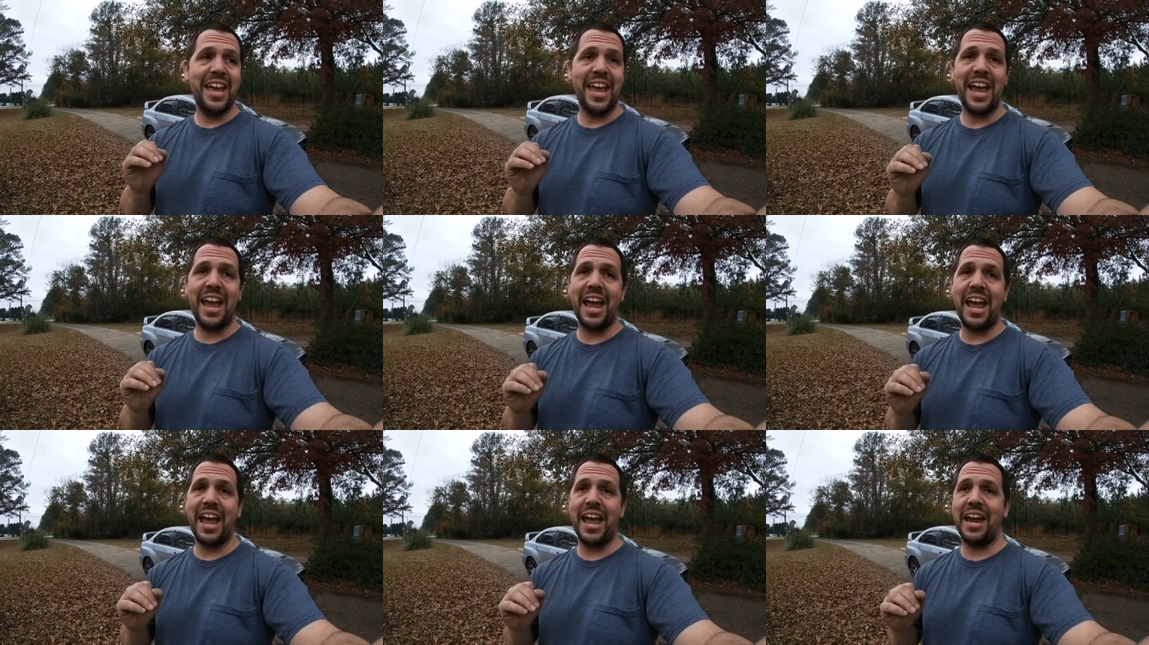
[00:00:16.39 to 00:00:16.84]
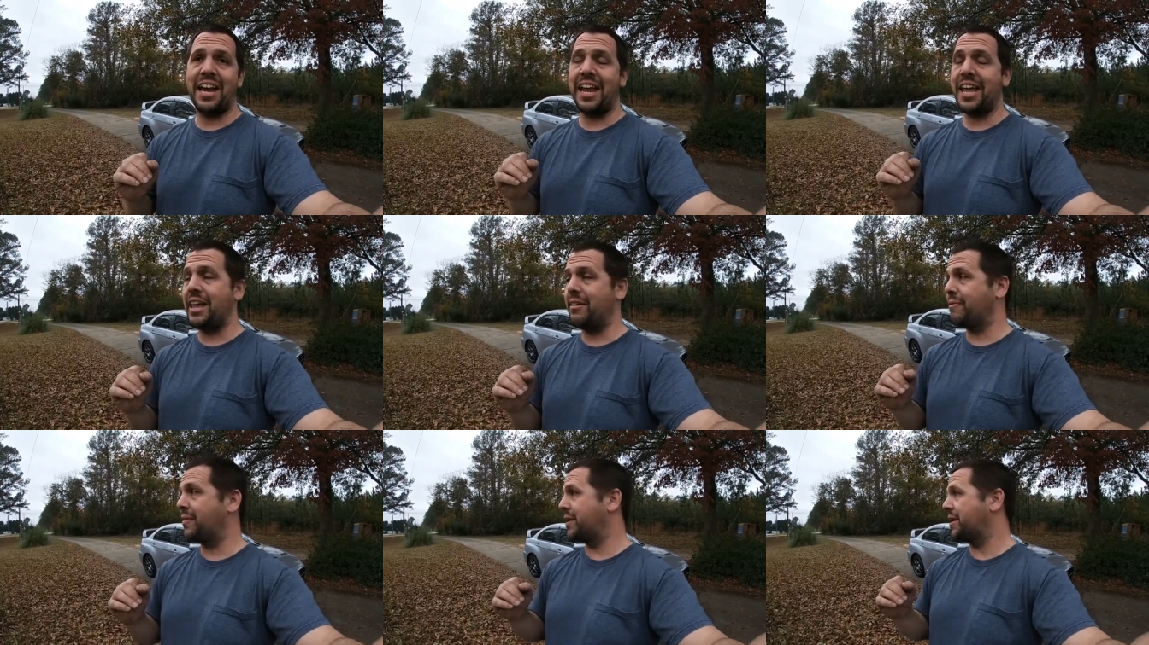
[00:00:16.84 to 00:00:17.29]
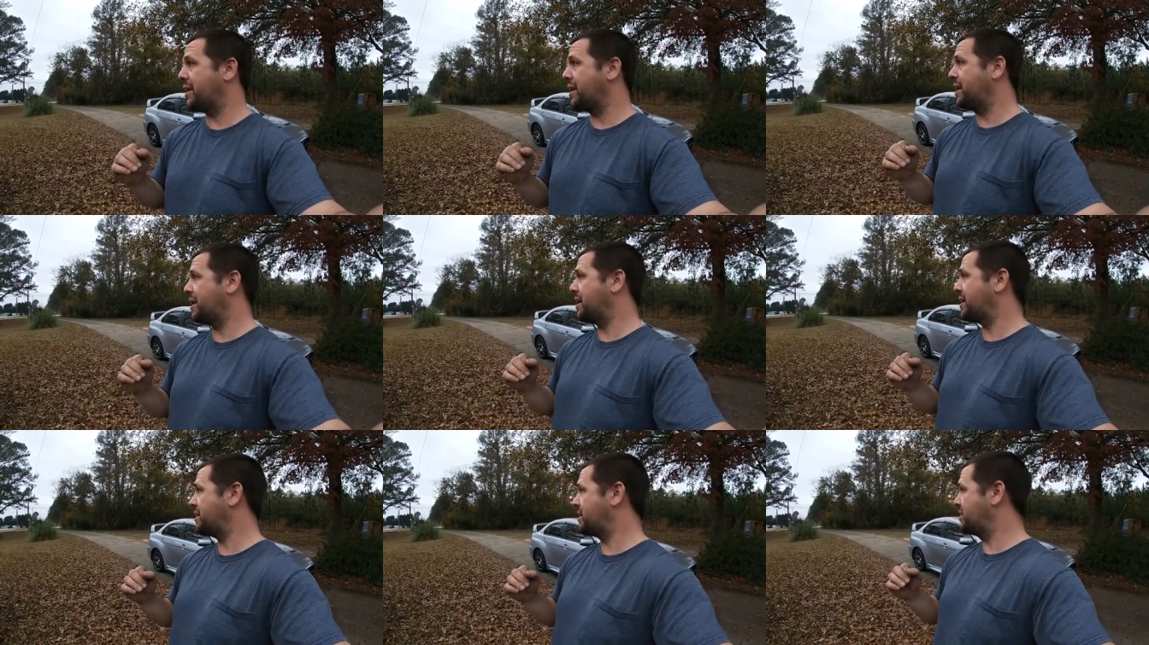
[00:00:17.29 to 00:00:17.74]
and even
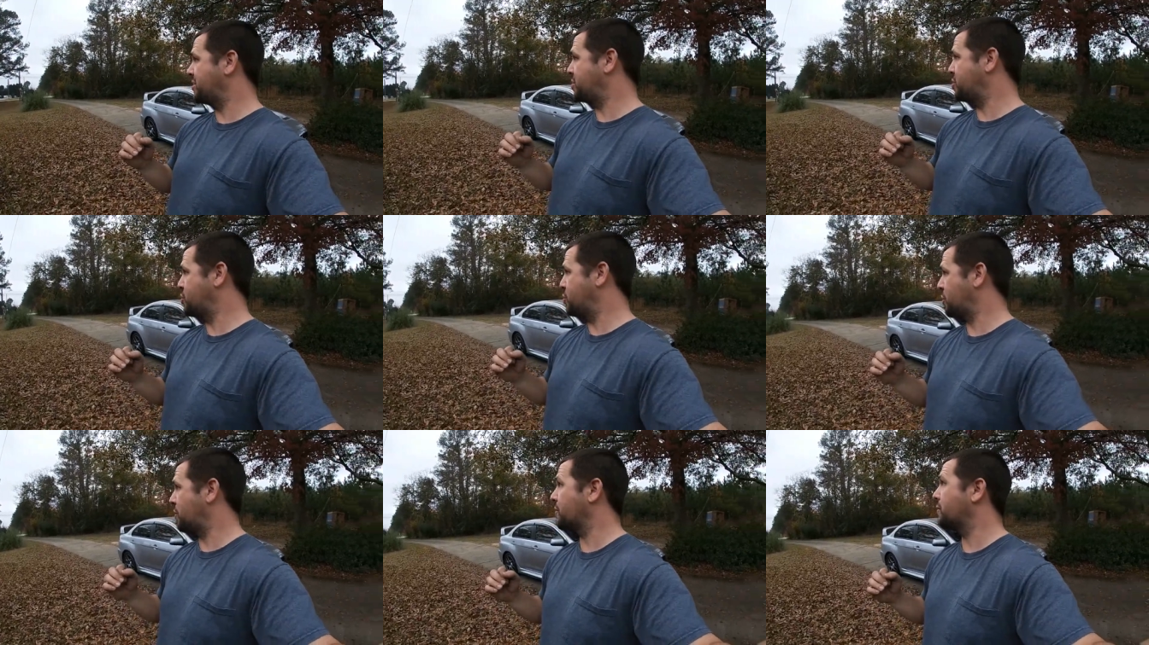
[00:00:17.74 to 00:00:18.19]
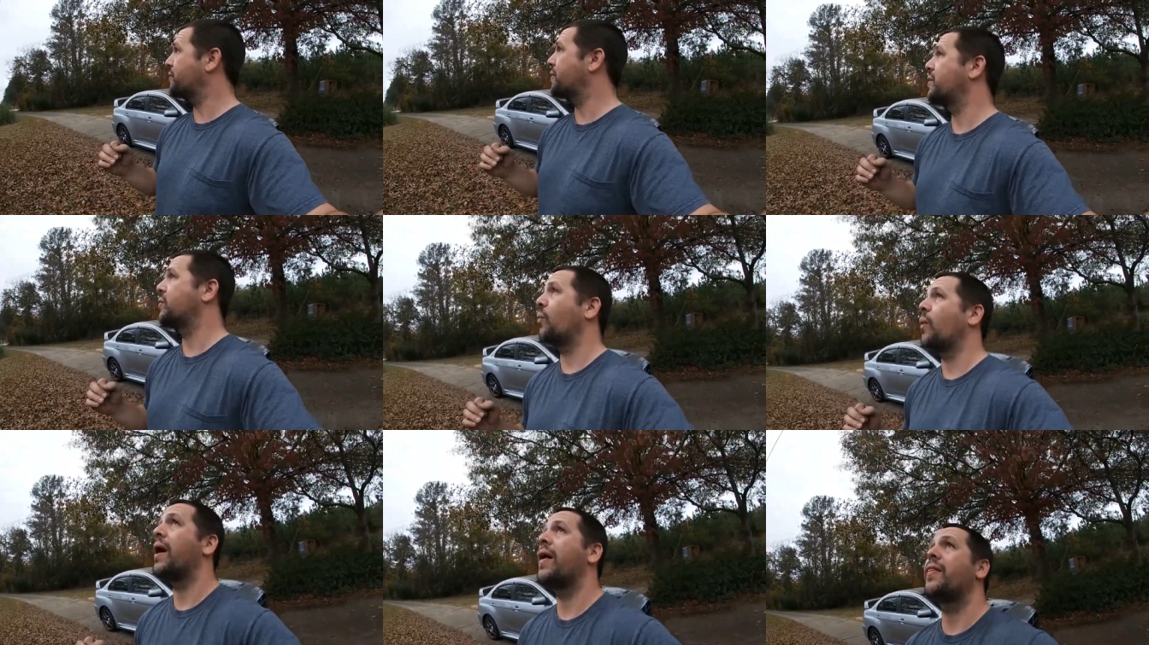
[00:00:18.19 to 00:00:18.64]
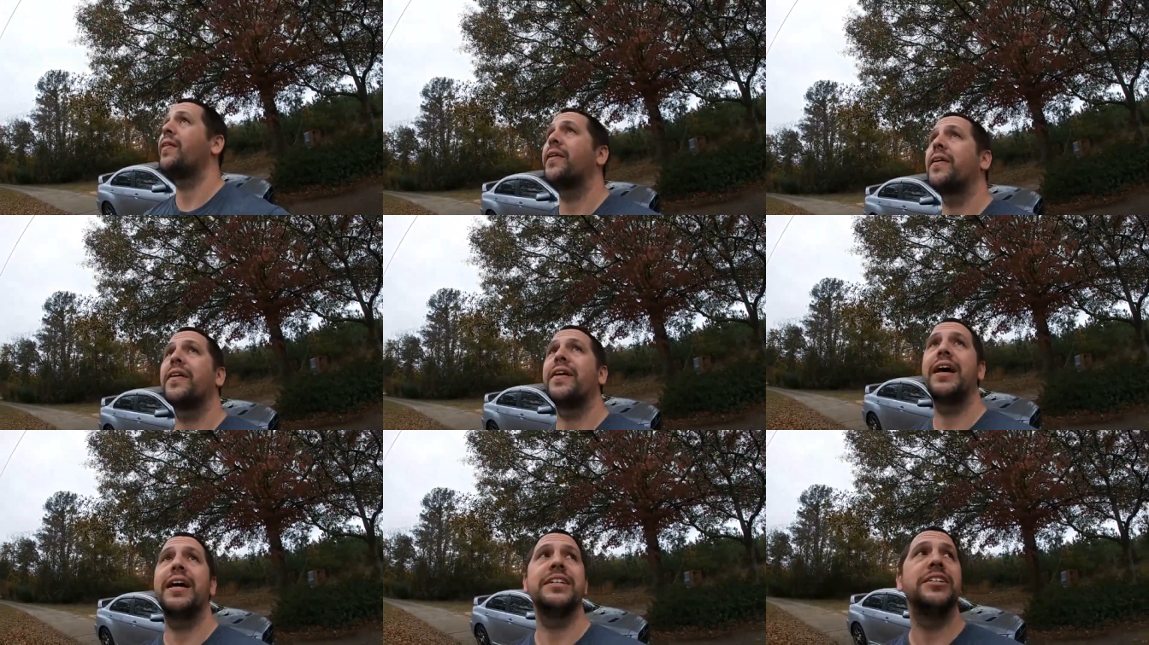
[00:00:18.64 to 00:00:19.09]
in this dreary weather